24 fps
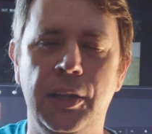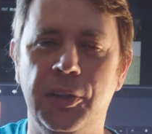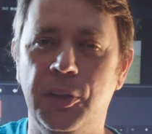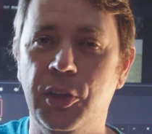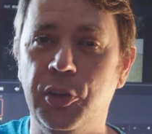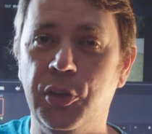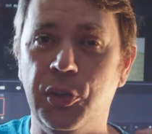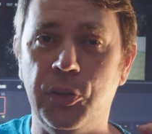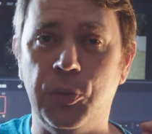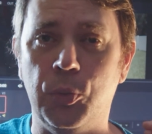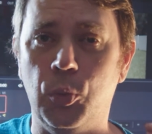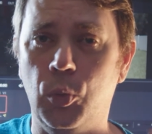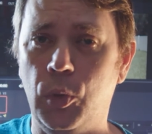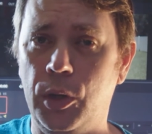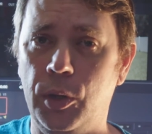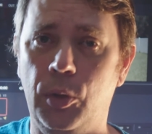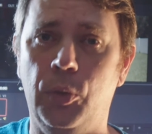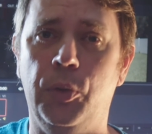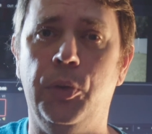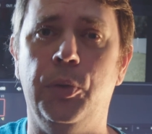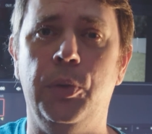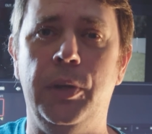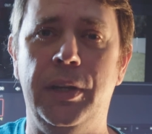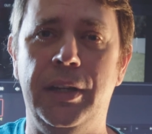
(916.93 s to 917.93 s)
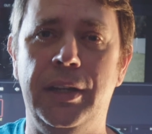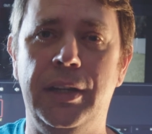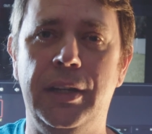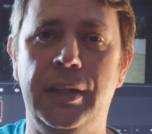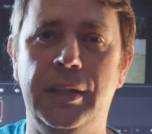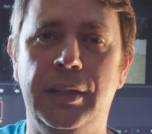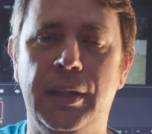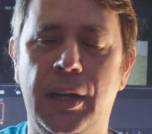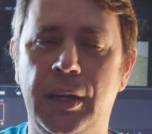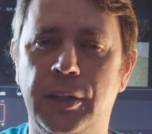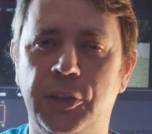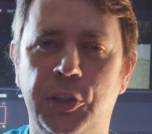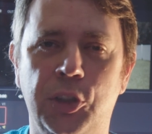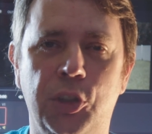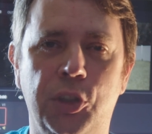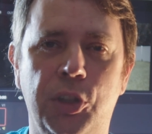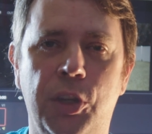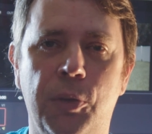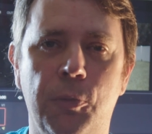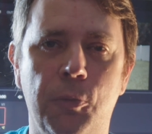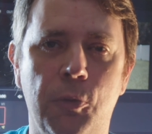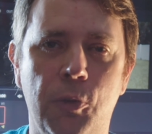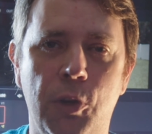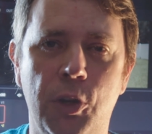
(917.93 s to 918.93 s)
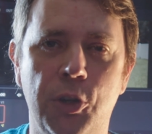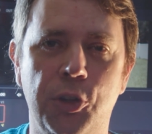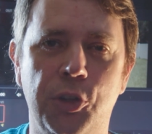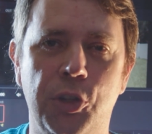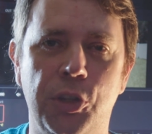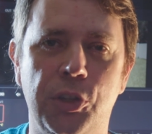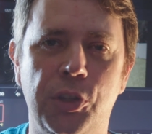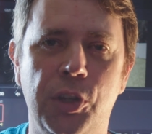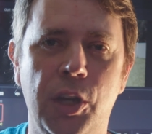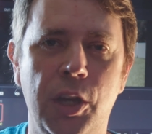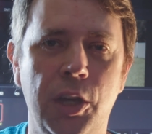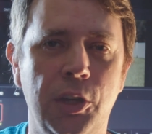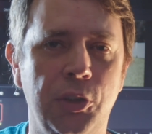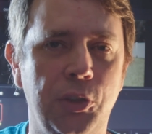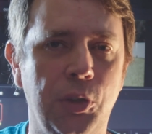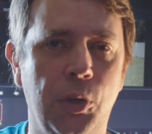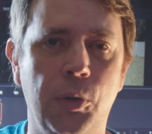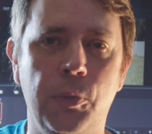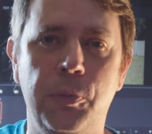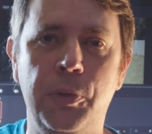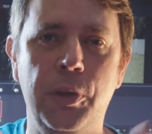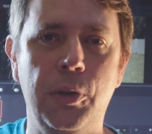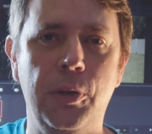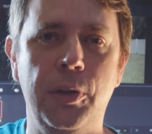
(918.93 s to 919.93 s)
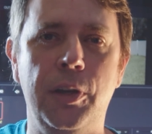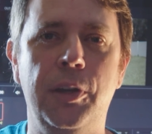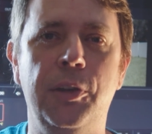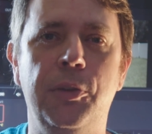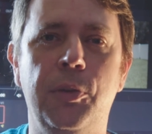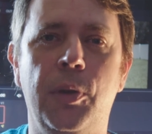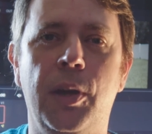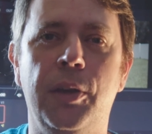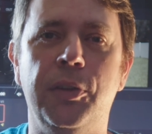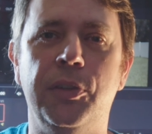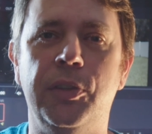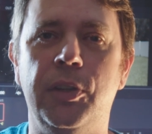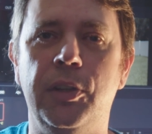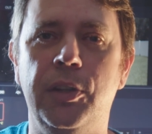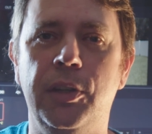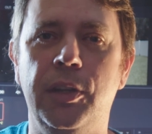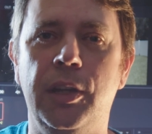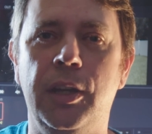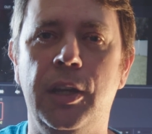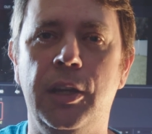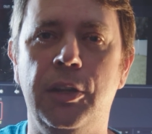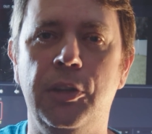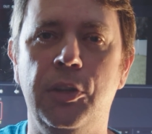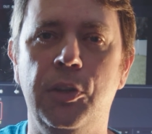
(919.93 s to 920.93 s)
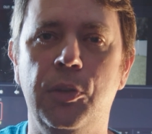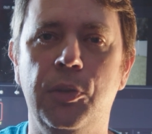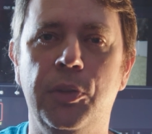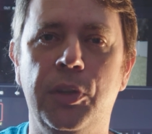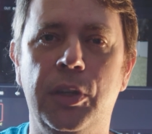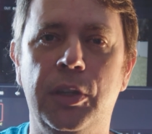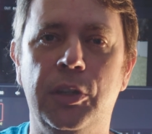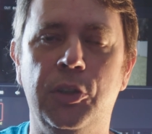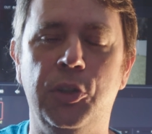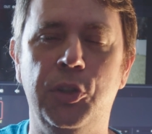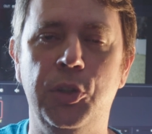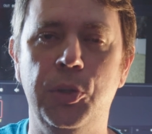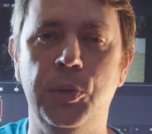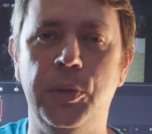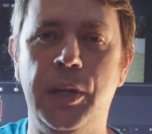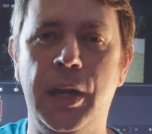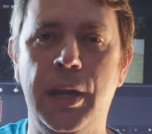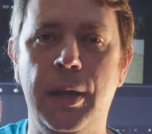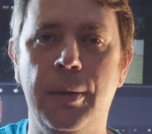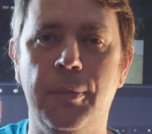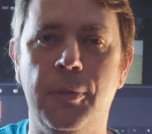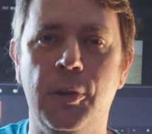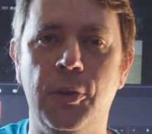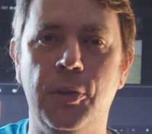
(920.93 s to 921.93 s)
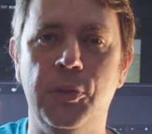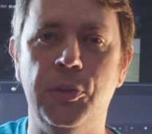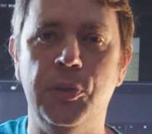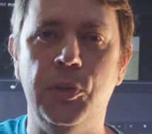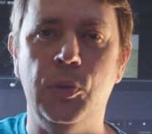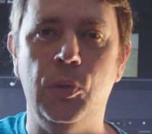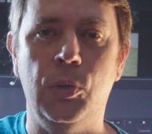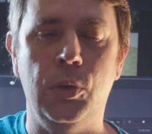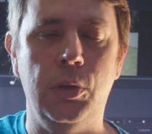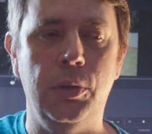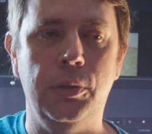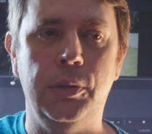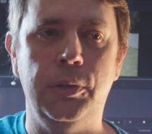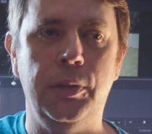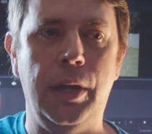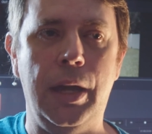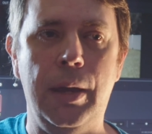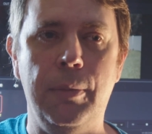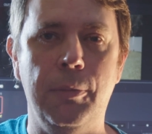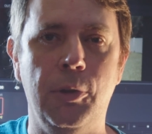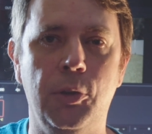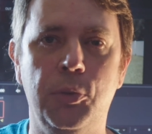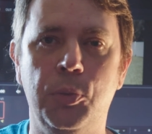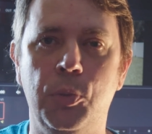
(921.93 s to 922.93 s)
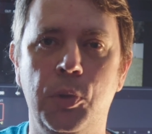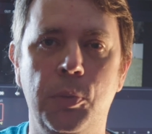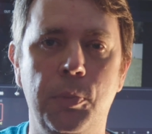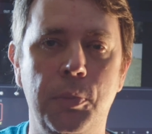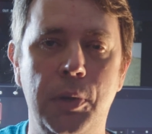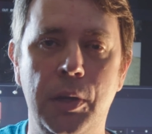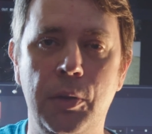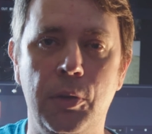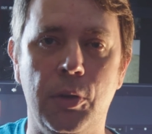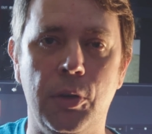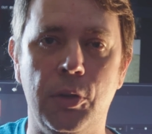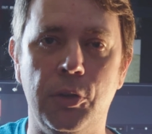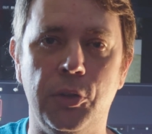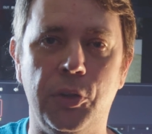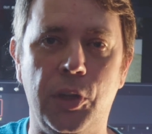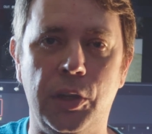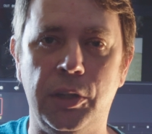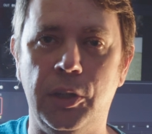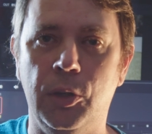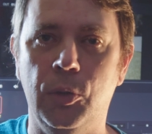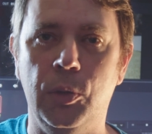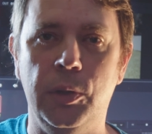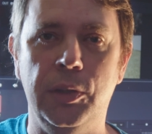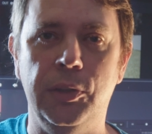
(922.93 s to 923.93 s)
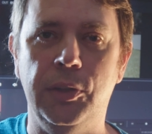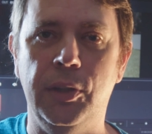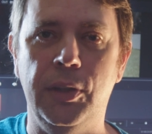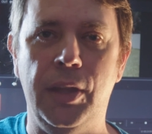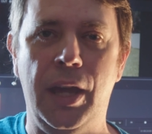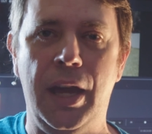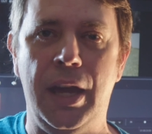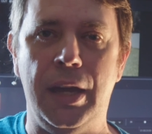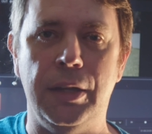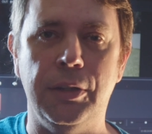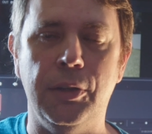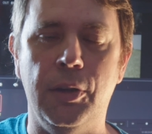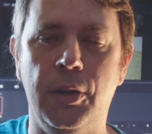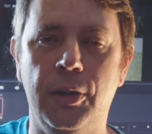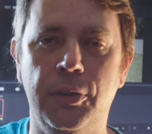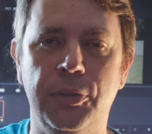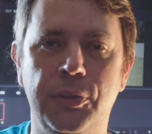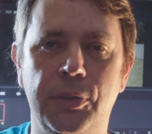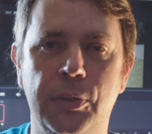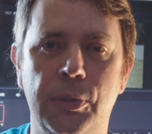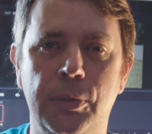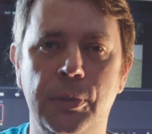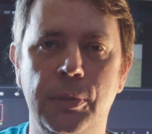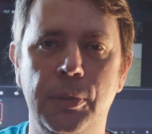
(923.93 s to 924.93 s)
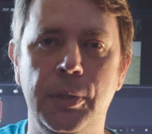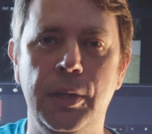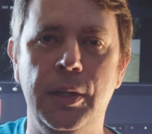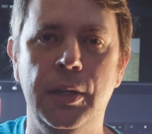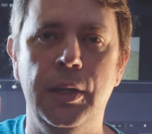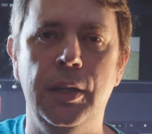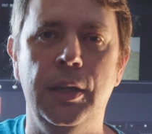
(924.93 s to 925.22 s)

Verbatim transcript: This is real three D, not just conversion. So if you're interested in using two cameras or cameras with mirrors, I go into that also.